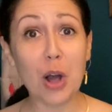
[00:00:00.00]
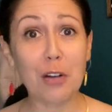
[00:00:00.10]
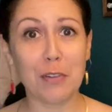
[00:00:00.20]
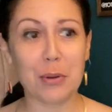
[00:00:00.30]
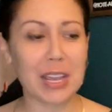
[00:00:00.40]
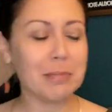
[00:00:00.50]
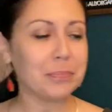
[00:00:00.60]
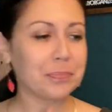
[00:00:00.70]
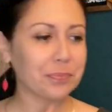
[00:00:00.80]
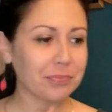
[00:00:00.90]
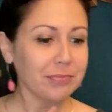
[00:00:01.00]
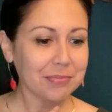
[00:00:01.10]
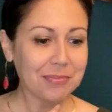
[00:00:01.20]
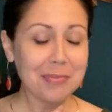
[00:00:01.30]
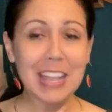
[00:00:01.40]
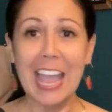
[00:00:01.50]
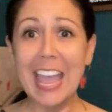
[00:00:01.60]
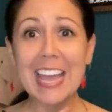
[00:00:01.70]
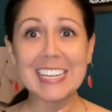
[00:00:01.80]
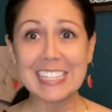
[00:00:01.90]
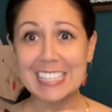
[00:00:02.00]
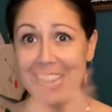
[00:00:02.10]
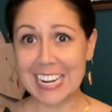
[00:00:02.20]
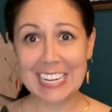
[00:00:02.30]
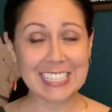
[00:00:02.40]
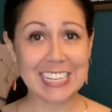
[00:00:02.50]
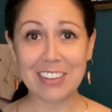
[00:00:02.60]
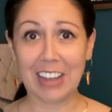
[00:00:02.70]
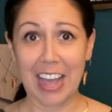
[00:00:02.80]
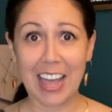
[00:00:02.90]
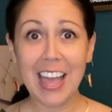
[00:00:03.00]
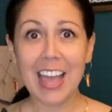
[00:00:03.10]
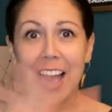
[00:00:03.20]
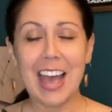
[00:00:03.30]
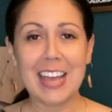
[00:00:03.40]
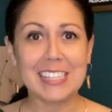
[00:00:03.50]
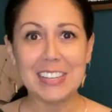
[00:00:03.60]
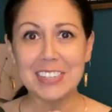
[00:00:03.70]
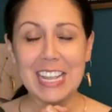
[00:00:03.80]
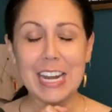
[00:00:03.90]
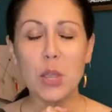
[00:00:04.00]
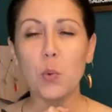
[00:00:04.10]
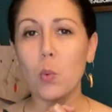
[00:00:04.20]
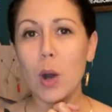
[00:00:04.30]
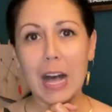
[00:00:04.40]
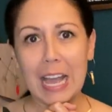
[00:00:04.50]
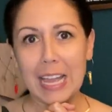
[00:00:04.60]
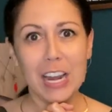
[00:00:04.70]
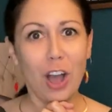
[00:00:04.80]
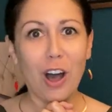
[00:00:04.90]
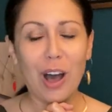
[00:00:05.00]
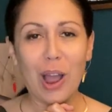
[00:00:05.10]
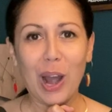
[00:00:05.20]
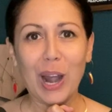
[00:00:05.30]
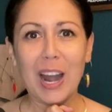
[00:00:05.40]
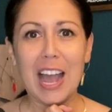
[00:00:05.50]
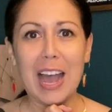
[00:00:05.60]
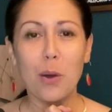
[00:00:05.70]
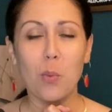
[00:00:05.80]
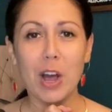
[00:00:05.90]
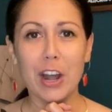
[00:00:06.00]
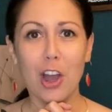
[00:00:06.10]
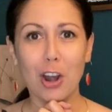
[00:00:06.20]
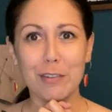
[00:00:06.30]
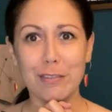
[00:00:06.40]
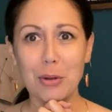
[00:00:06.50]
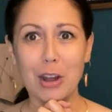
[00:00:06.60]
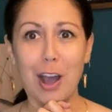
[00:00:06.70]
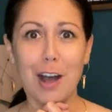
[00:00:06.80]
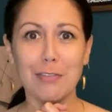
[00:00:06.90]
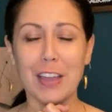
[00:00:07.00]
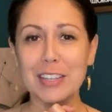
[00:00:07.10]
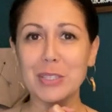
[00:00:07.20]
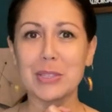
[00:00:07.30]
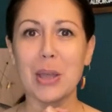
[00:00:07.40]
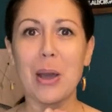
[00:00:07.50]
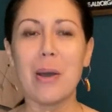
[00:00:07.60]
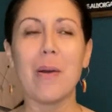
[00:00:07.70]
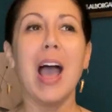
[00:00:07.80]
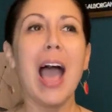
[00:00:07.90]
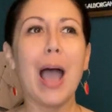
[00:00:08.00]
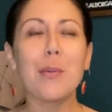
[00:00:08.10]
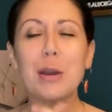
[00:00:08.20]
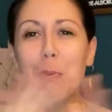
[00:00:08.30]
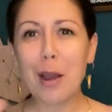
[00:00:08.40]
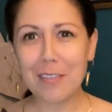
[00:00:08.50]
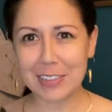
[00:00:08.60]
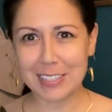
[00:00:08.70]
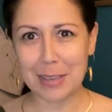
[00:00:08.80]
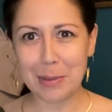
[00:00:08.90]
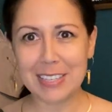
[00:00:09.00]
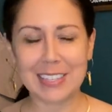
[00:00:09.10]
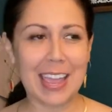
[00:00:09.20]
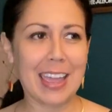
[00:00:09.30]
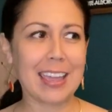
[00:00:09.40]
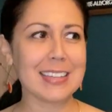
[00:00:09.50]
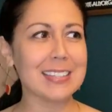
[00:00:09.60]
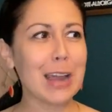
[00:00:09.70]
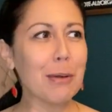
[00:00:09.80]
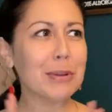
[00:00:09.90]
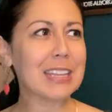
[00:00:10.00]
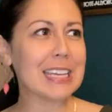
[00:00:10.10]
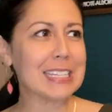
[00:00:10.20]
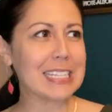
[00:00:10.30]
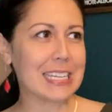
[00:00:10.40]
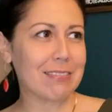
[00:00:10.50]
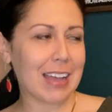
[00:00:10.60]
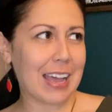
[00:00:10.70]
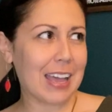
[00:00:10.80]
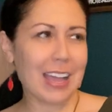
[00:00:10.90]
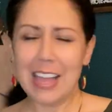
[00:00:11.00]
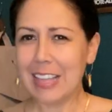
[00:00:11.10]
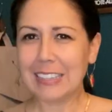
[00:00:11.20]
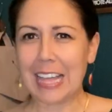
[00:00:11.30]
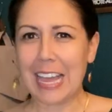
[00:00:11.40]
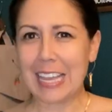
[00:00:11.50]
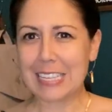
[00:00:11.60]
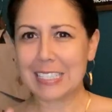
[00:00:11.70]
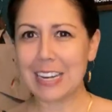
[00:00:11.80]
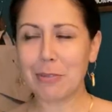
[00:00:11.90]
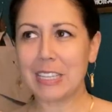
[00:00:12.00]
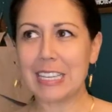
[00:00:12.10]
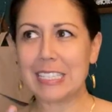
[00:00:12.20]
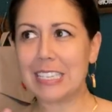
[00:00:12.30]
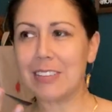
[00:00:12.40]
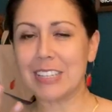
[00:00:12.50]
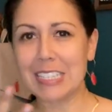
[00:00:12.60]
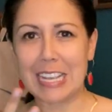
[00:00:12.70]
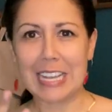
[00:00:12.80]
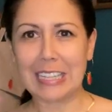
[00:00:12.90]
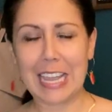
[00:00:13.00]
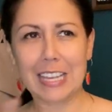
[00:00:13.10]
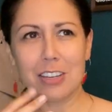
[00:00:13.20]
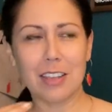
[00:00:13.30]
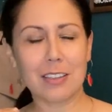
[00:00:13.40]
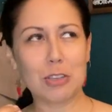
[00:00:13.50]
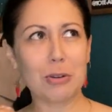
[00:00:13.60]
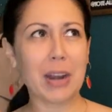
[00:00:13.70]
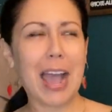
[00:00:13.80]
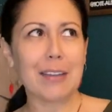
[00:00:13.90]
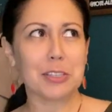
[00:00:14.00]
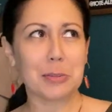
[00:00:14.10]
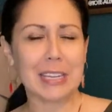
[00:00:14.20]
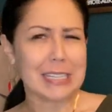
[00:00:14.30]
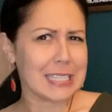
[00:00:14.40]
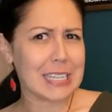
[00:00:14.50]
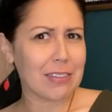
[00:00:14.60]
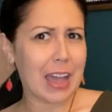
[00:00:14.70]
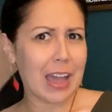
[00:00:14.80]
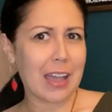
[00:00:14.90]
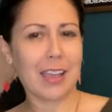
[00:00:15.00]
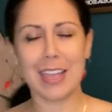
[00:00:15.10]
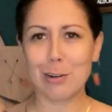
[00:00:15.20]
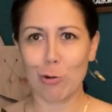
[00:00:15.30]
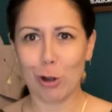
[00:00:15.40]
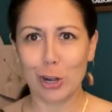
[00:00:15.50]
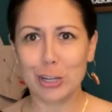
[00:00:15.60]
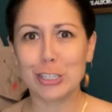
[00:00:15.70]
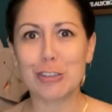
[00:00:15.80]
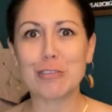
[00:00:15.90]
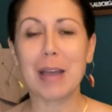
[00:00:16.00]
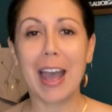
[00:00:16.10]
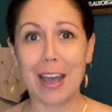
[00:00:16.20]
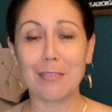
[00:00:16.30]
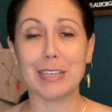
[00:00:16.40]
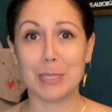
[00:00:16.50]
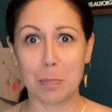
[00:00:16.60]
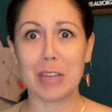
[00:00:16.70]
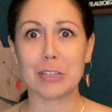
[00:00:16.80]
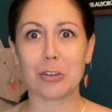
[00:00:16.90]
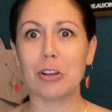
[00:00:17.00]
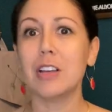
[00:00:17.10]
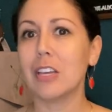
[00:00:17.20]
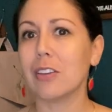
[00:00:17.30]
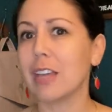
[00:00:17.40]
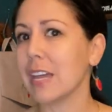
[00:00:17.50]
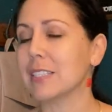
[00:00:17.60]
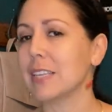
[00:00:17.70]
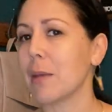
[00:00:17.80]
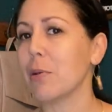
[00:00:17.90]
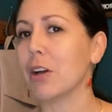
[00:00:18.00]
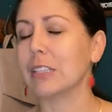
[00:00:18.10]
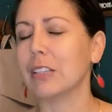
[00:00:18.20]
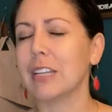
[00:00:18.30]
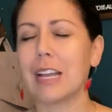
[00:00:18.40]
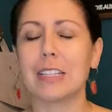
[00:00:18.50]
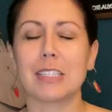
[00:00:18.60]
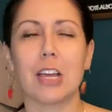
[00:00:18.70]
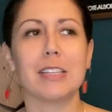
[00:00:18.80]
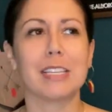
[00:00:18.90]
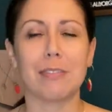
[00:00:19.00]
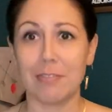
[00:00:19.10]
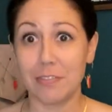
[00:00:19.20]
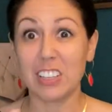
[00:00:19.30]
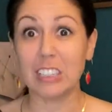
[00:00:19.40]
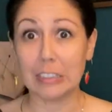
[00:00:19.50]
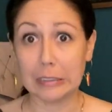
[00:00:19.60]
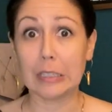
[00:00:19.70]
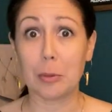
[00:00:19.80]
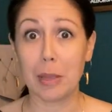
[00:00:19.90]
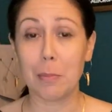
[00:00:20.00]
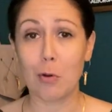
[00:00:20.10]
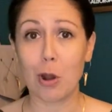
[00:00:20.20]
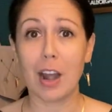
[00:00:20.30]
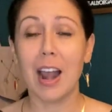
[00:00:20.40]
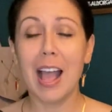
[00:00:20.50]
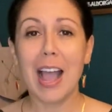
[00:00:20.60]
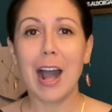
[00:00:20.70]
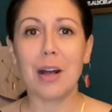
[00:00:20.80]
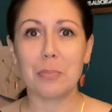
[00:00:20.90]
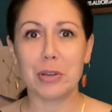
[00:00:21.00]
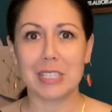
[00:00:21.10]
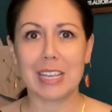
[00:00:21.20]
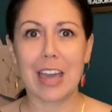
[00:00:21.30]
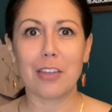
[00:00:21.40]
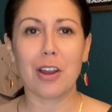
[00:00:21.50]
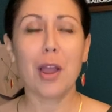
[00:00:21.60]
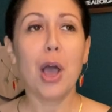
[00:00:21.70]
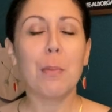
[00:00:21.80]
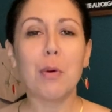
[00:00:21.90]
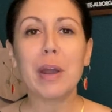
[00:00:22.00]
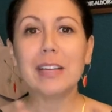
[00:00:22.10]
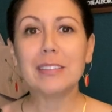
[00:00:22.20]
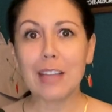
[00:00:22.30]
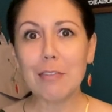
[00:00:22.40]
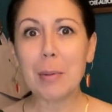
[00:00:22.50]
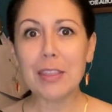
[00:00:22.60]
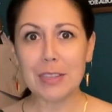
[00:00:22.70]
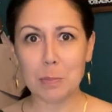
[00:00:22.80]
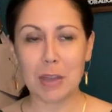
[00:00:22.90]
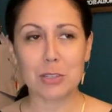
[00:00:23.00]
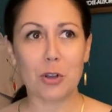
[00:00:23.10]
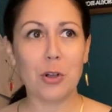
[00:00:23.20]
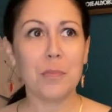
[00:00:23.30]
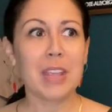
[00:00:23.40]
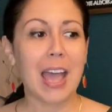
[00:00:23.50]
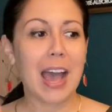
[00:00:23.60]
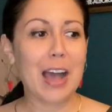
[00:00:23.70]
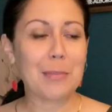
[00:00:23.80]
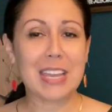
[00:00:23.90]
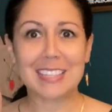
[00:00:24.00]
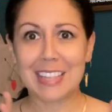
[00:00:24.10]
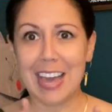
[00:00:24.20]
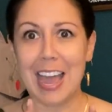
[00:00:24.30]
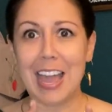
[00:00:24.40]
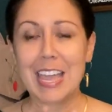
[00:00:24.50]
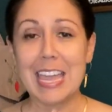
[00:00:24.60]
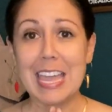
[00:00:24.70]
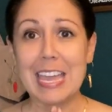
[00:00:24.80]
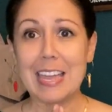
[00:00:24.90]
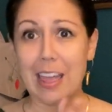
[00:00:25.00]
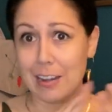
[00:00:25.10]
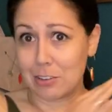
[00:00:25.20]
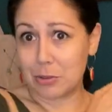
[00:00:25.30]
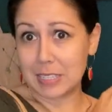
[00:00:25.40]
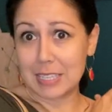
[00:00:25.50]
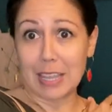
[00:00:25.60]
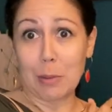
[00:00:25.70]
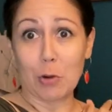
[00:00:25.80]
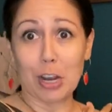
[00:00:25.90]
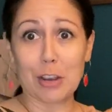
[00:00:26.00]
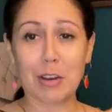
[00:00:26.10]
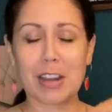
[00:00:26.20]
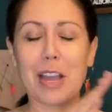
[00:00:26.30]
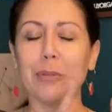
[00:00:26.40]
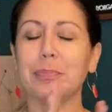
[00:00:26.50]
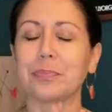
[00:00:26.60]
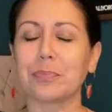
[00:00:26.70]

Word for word: all voted and Danny Diva, uh, Diva Danny won our uh, won our vote off, and so I want to preface it by saying it's not really a diva, like it's not really a diva Dan, like you don't have to be a diva in order to have this bundle. You can kind of see I put a little necklace on to feel a little bit more um, put together. But what I love about this bundle um, is that it, and you can see that I'm wearing it right now,